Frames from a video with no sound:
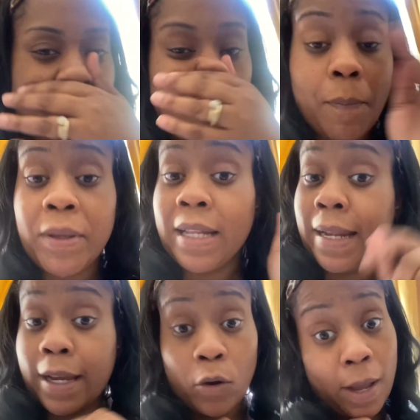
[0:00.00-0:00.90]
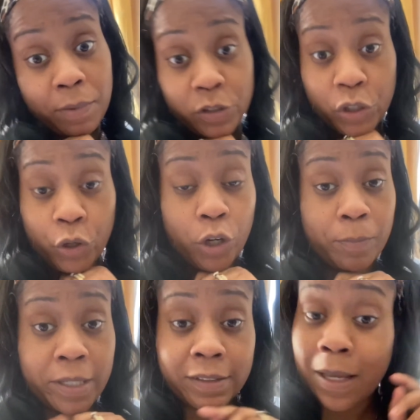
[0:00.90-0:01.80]
But that ain't gonna happen to you, girl,
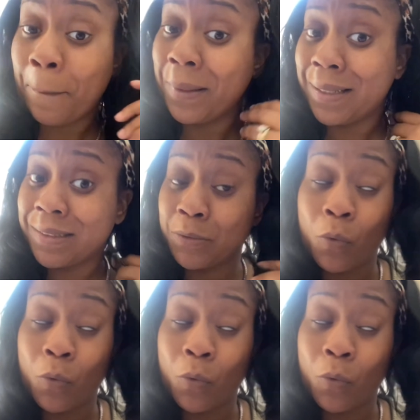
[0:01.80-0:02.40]
because I'm blessed.